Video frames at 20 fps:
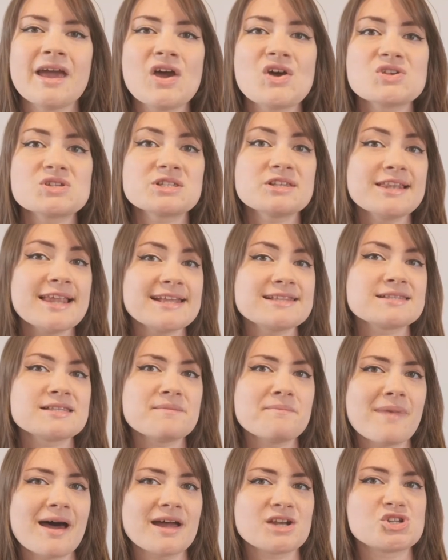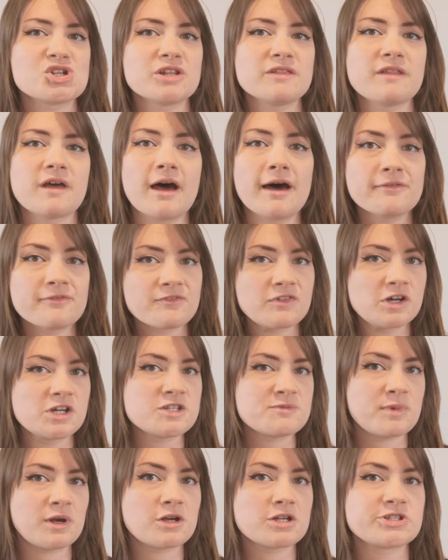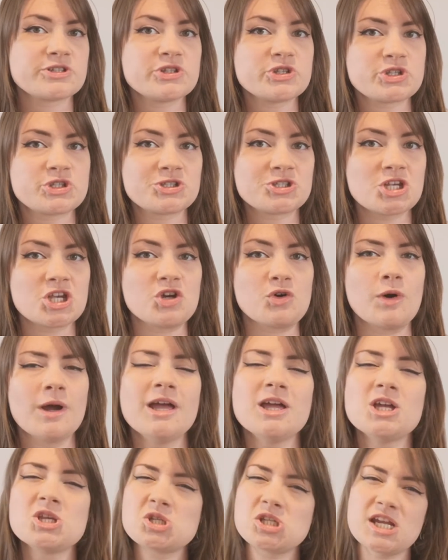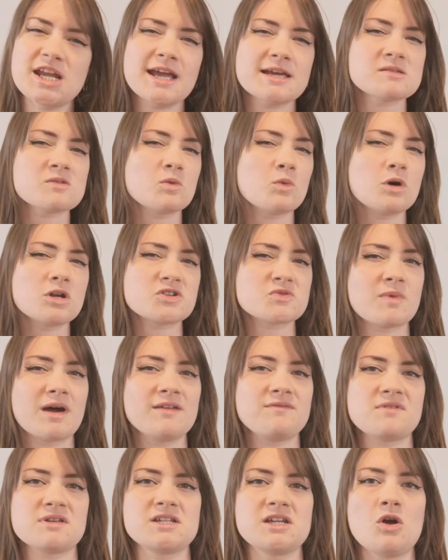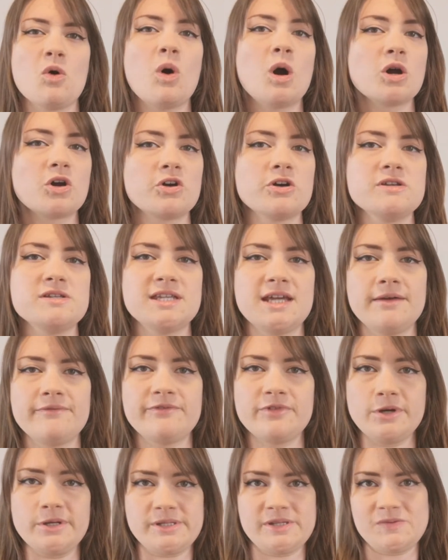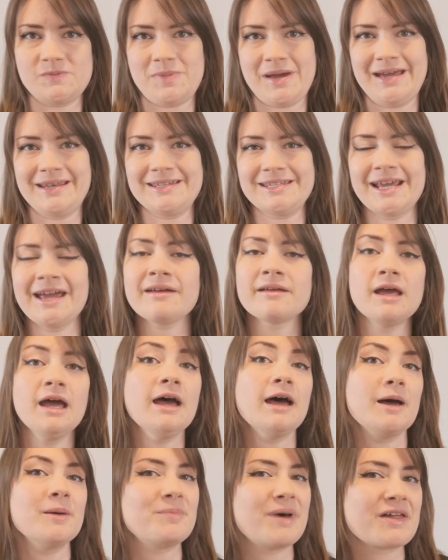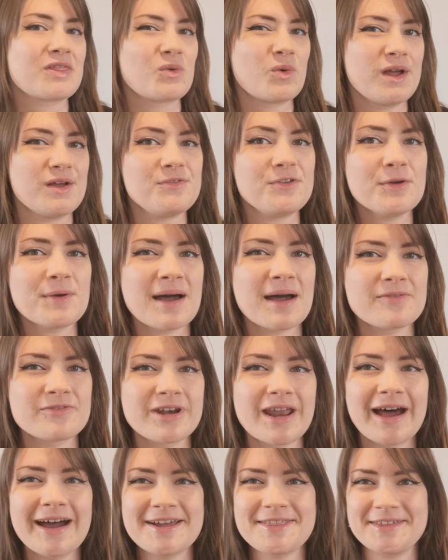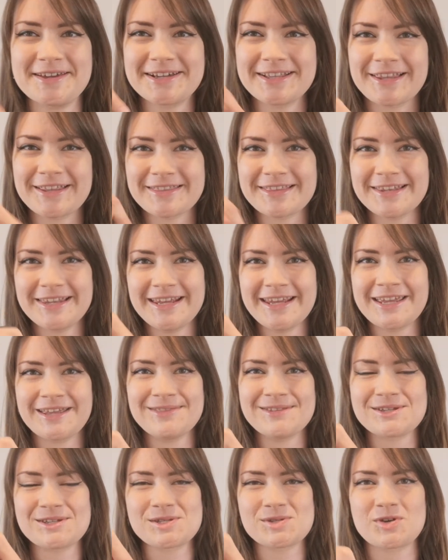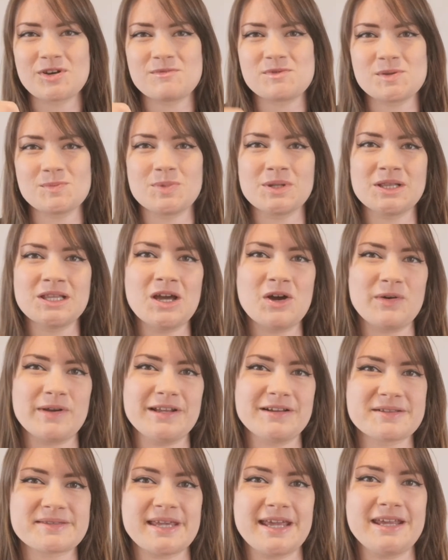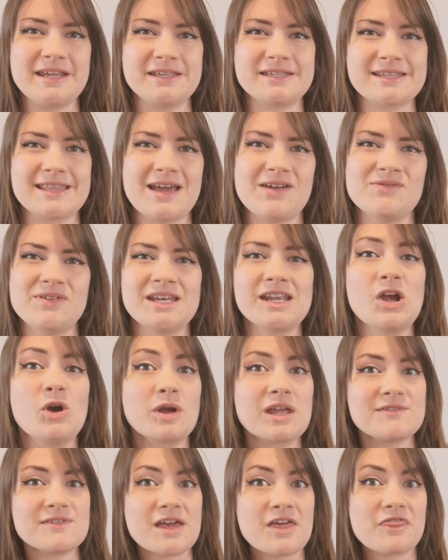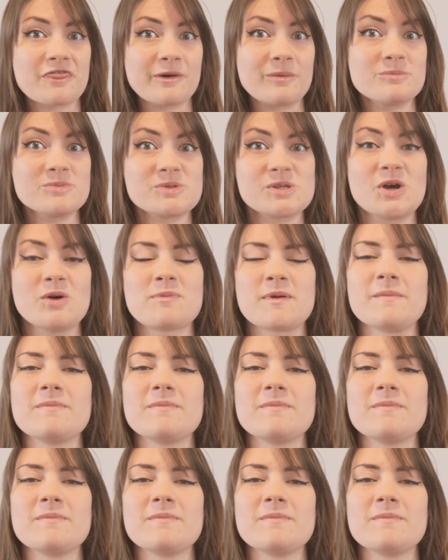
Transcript: So let's imagine that our first person, Sue, she hasn't watched my video on good debt versus bad debt. And by the way, if you haven't either, click the link in the description below and it'll take you to that video. Give it a thumbs up.